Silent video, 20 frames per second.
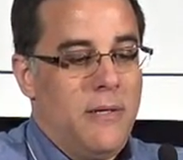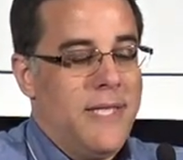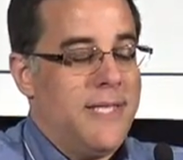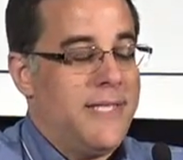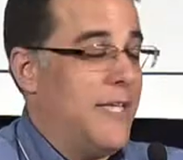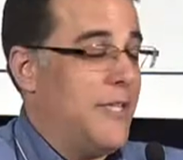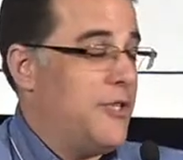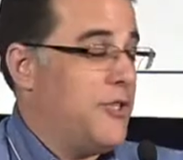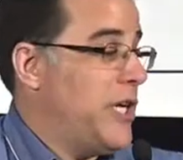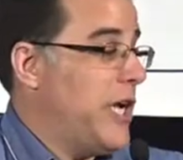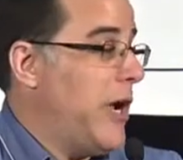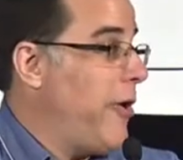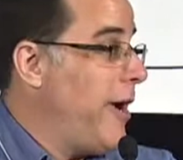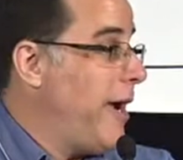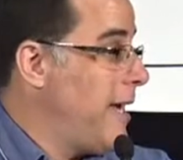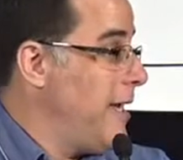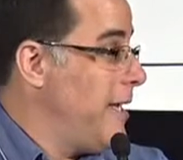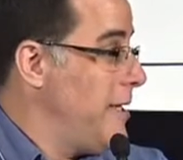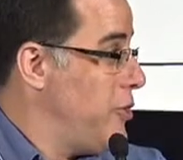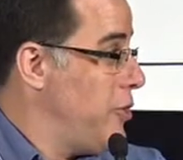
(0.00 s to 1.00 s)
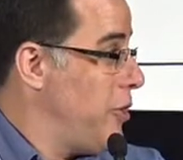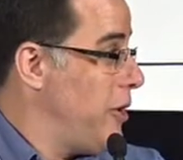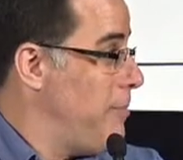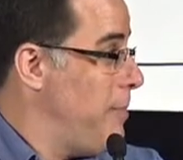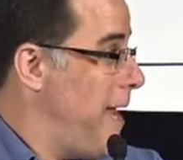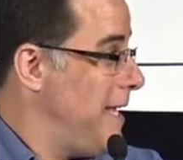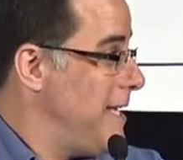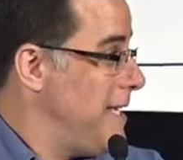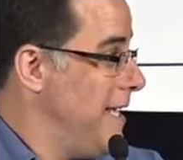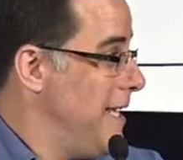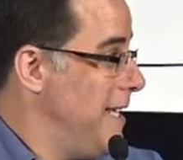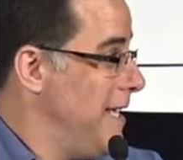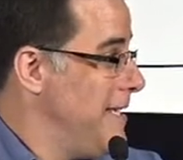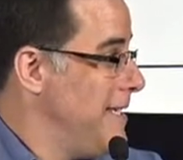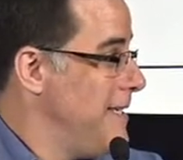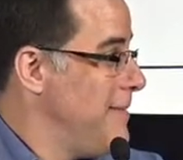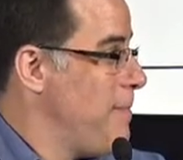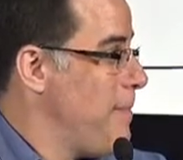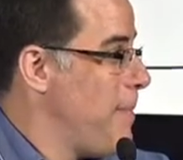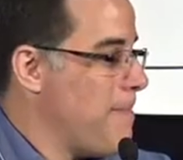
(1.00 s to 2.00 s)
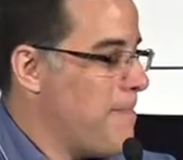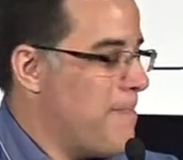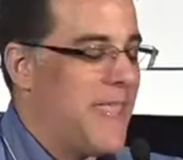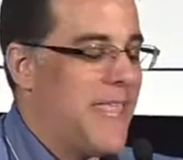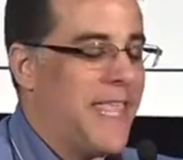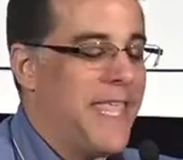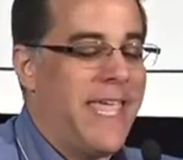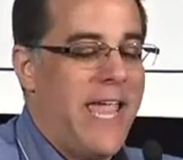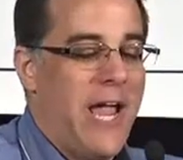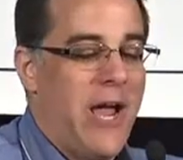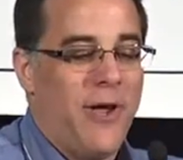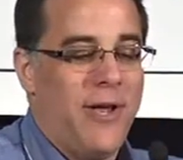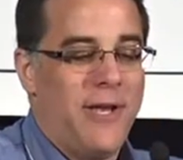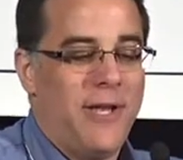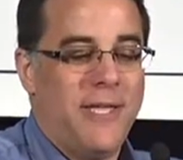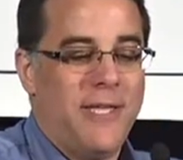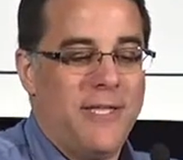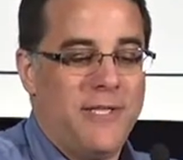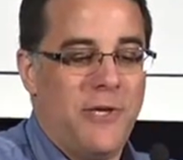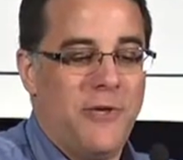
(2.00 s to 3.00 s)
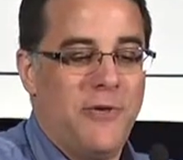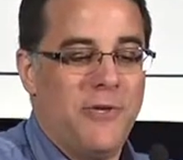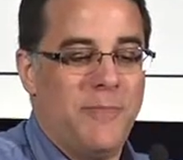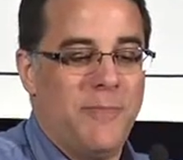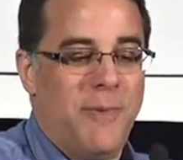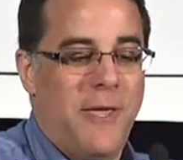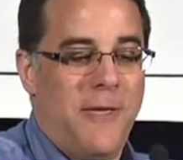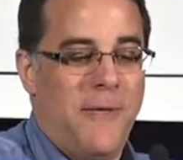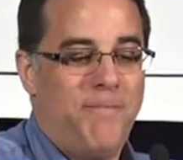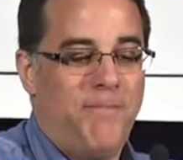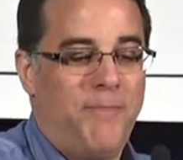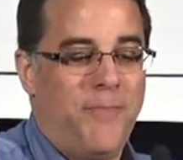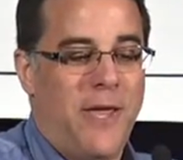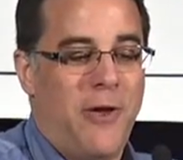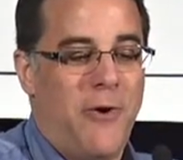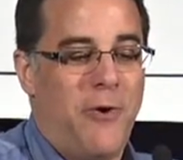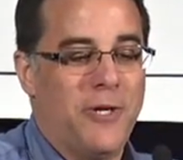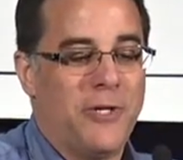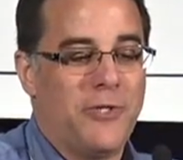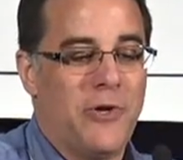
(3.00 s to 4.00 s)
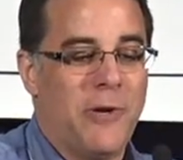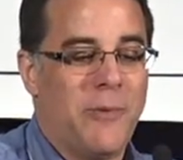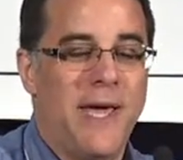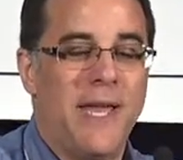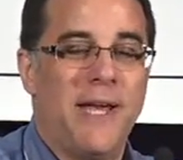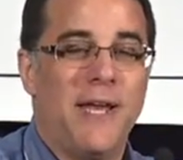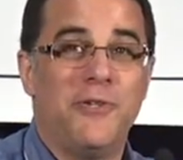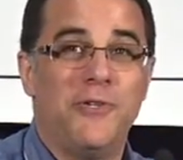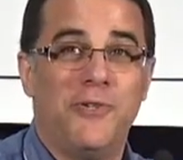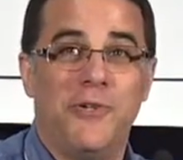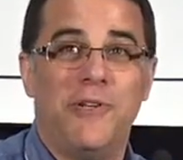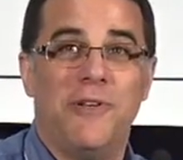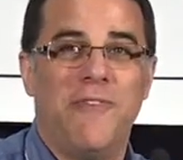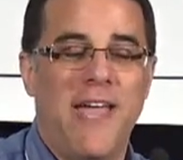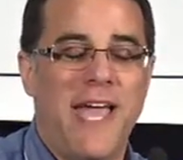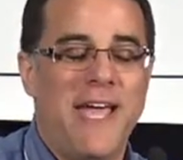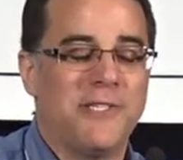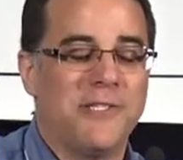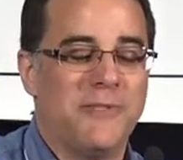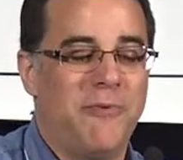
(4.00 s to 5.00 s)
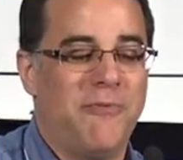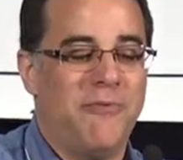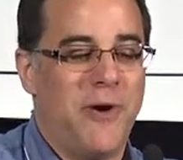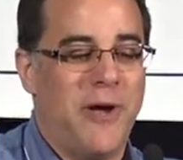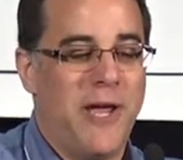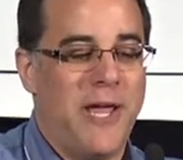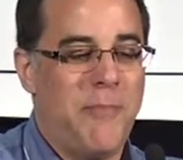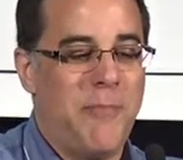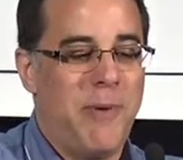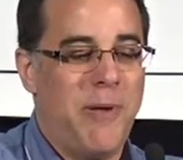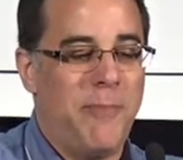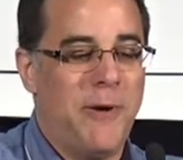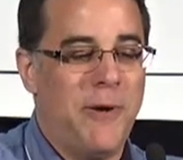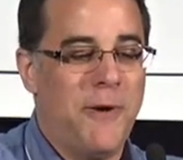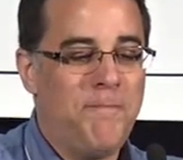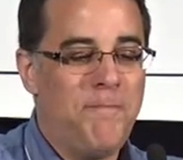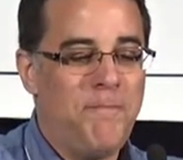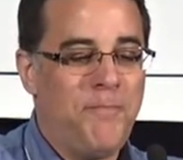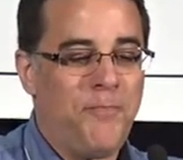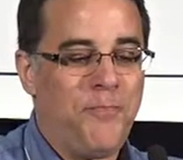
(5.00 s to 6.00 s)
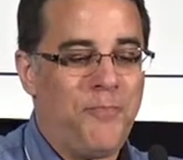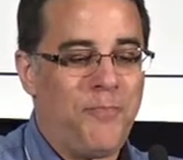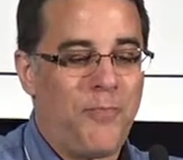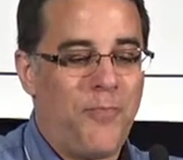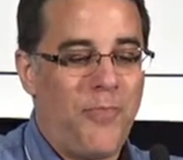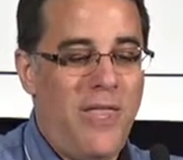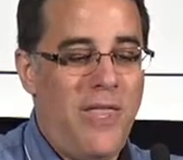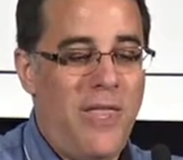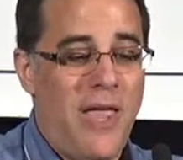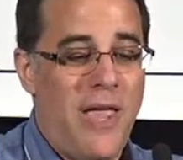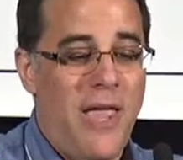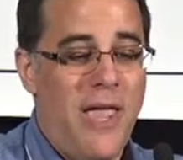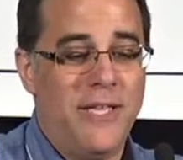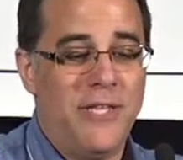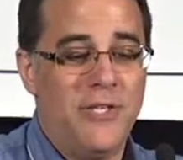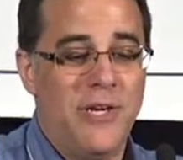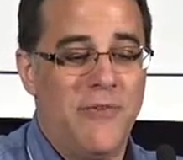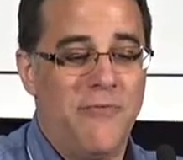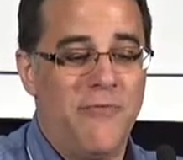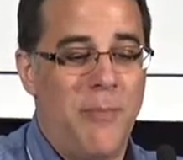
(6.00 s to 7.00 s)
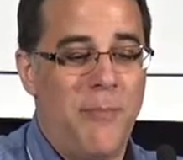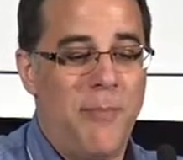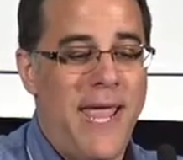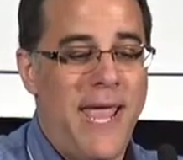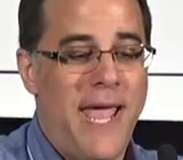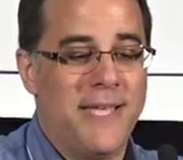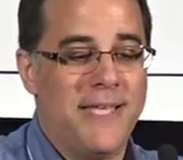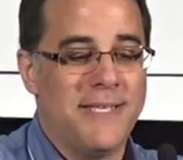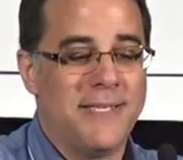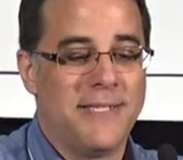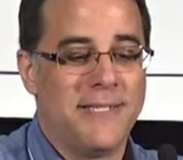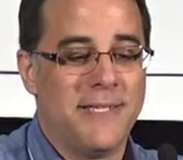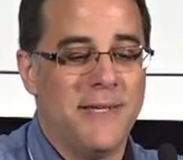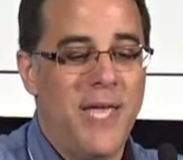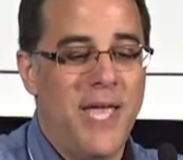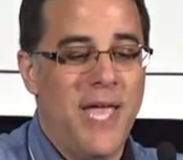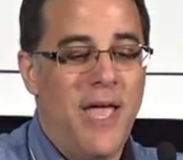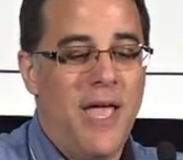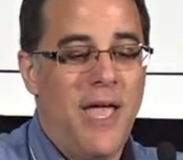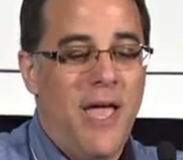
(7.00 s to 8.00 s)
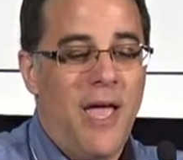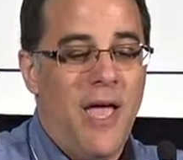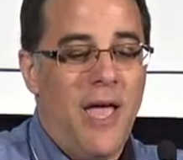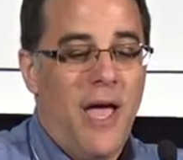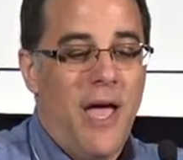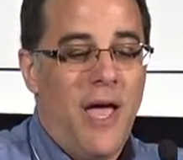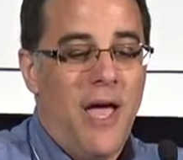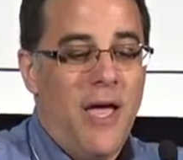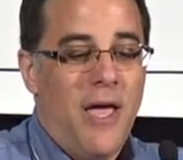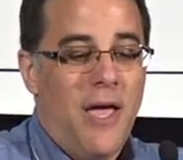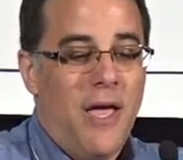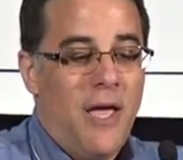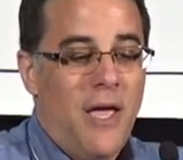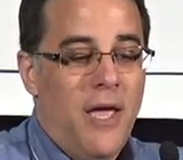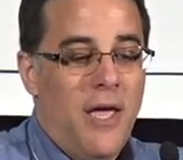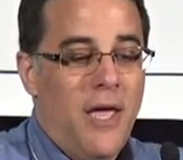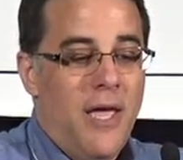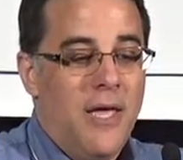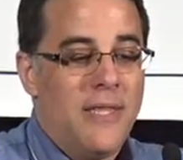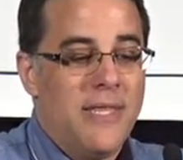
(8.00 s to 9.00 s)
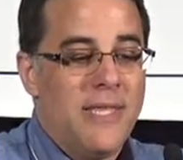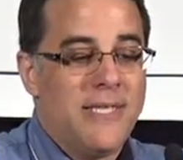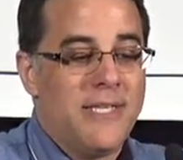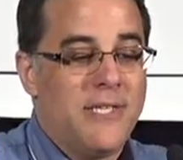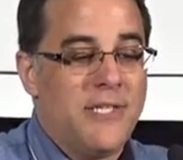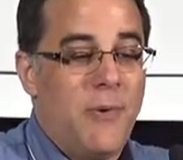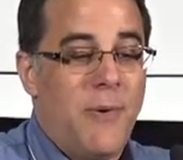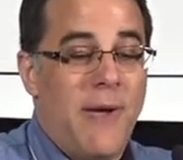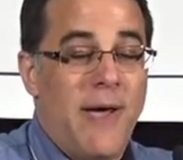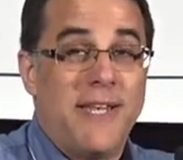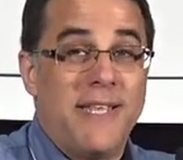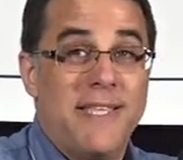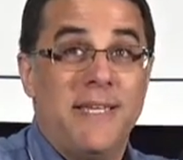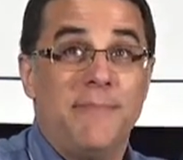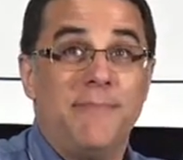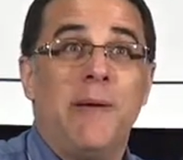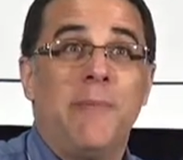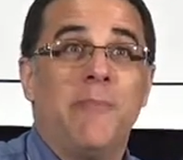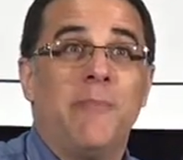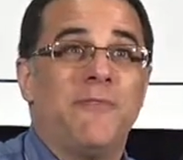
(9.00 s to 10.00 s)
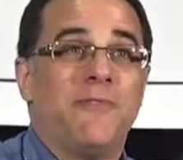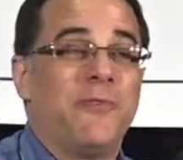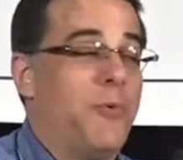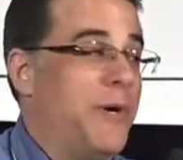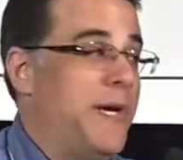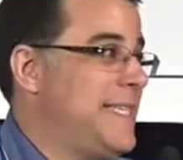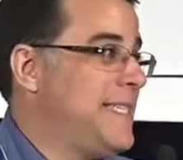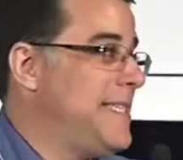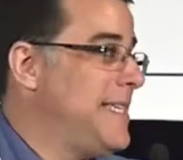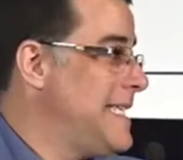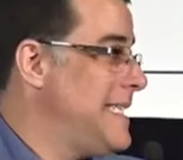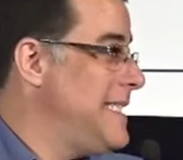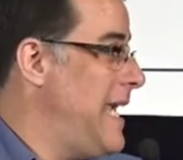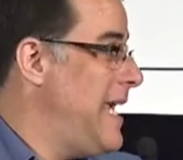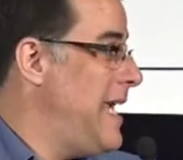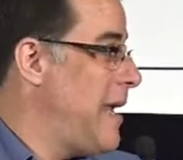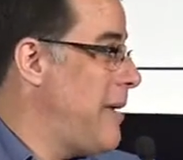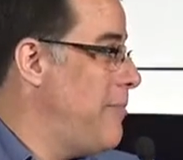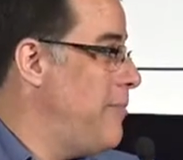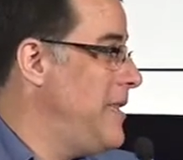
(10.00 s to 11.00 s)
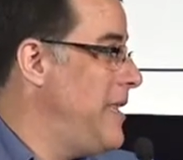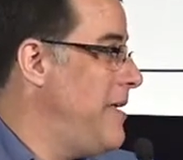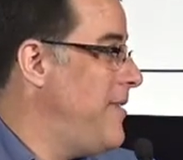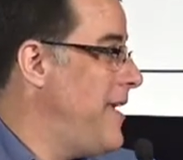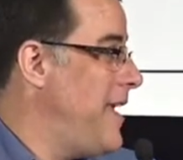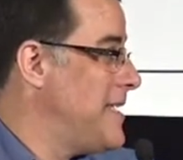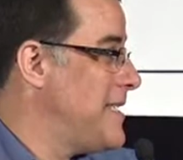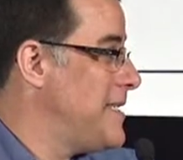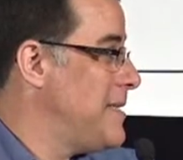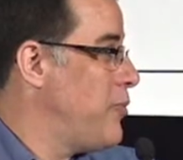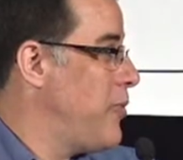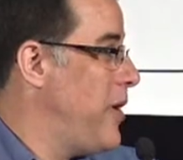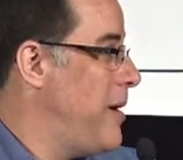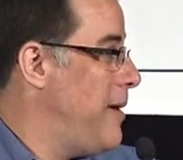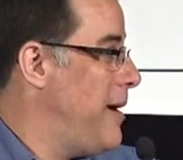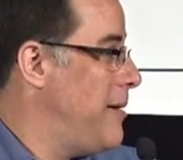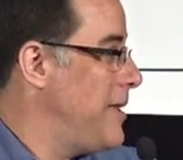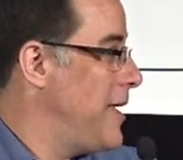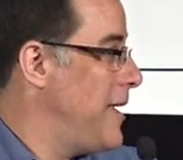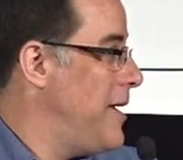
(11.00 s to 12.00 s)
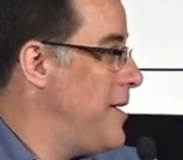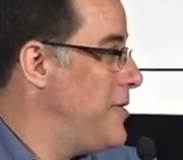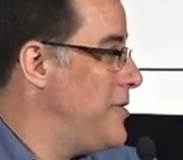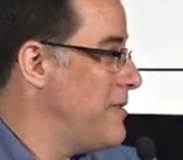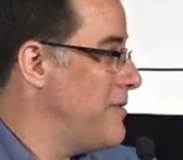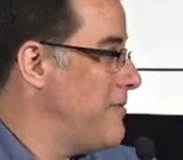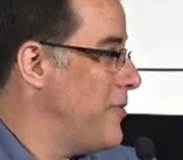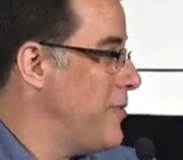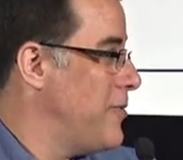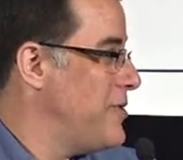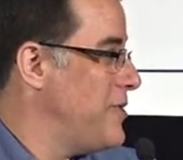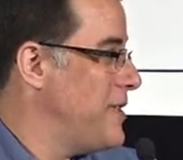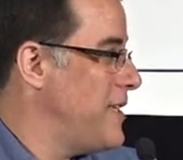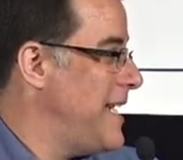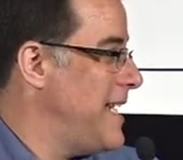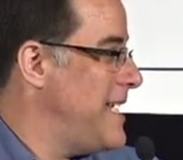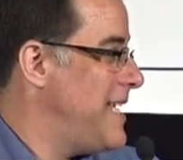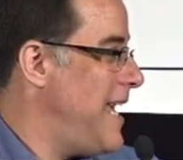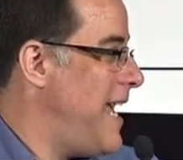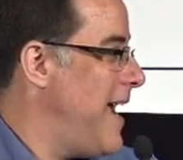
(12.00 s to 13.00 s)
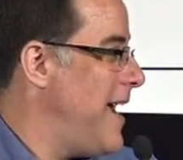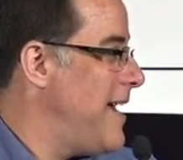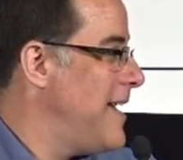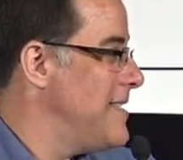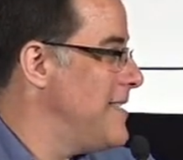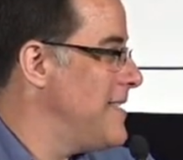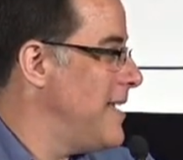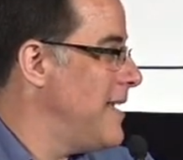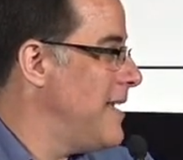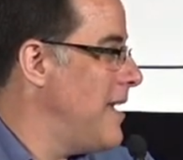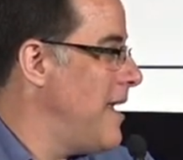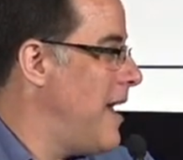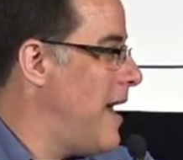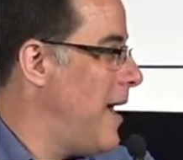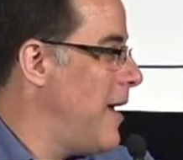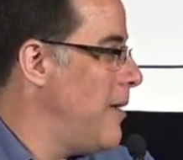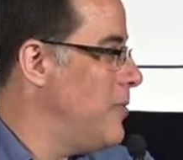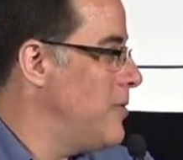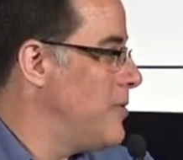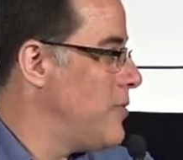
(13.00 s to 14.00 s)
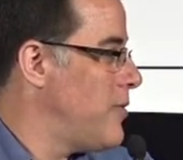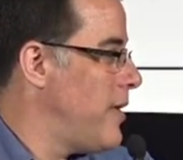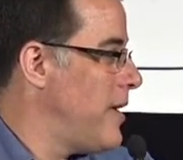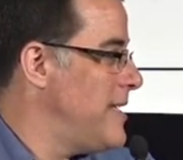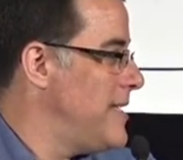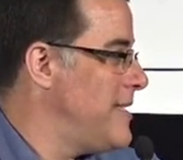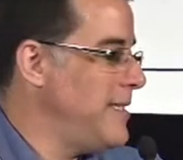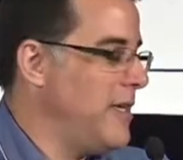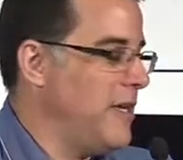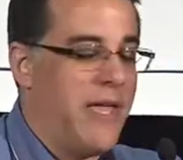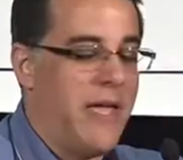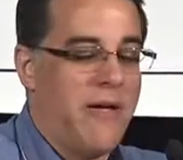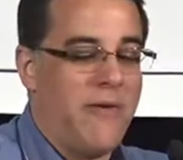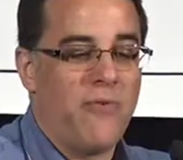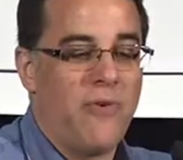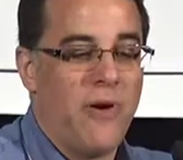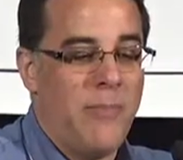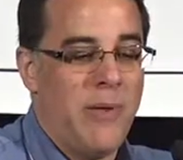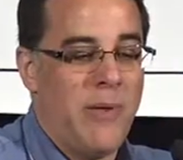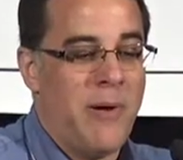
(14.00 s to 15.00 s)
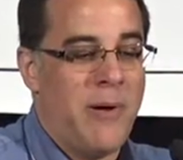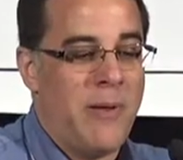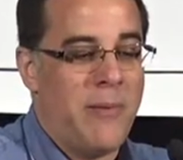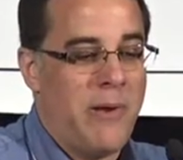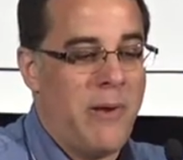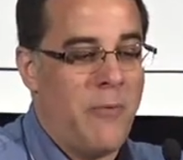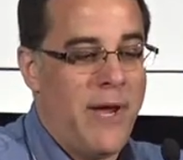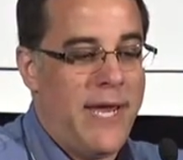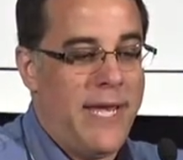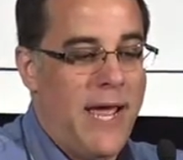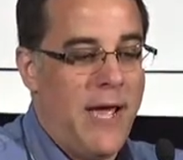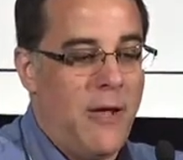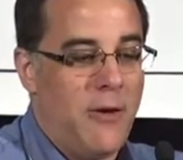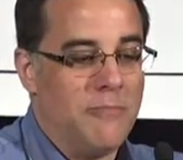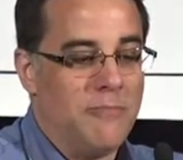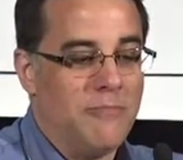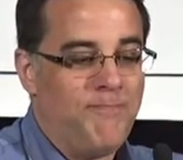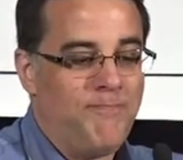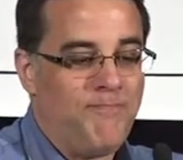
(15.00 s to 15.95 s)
Is that Jarek Dirkmaat? Garrick, excuse me, Garrick Dirkmaat, I should have asked before I came up here, and Jeffrey Mahas. This is due out in September of 2016. I believe he has a pre-publication version in his hands, and I will try to steal that from him on my way down.